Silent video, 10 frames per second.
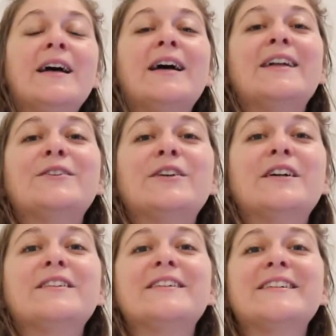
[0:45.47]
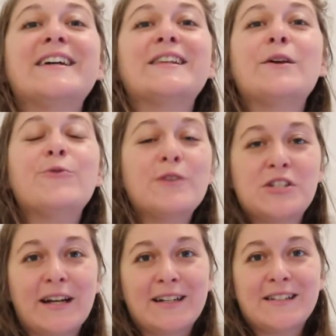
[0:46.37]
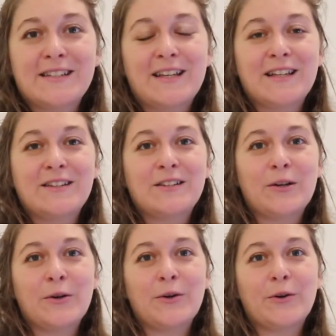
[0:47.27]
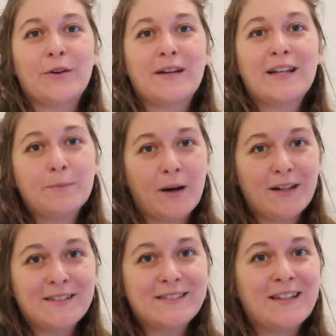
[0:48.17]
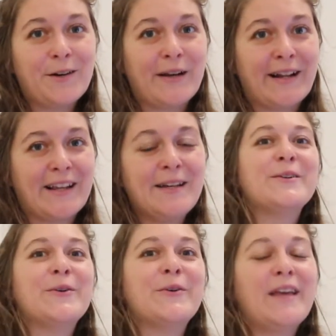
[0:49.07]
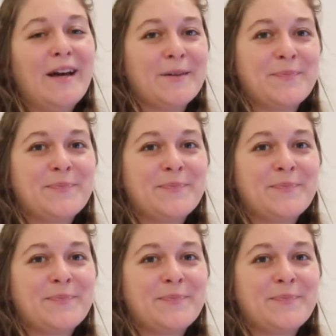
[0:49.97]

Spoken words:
and you're gonna get the free checklist in your inbox directly. So yeah,